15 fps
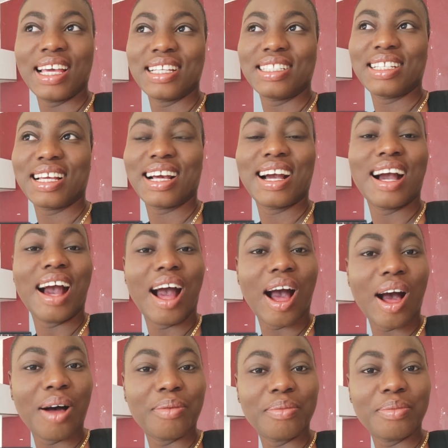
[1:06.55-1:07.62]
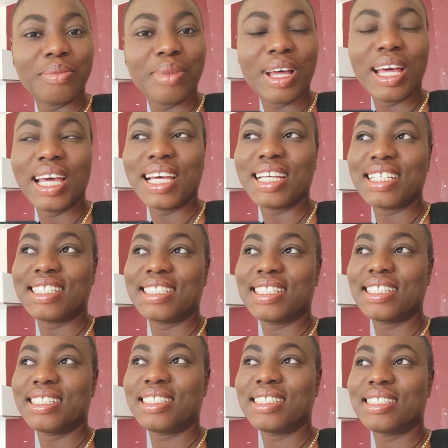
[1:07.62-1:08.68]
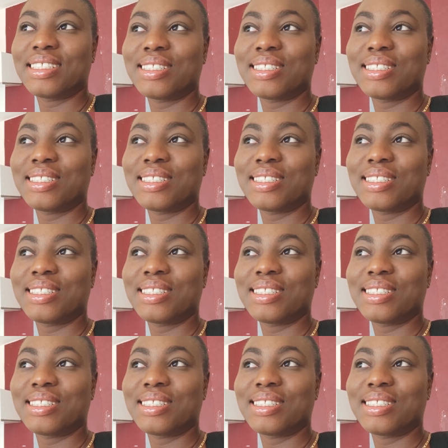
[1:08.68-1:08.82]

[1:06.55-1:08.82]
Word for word: is it calm, is it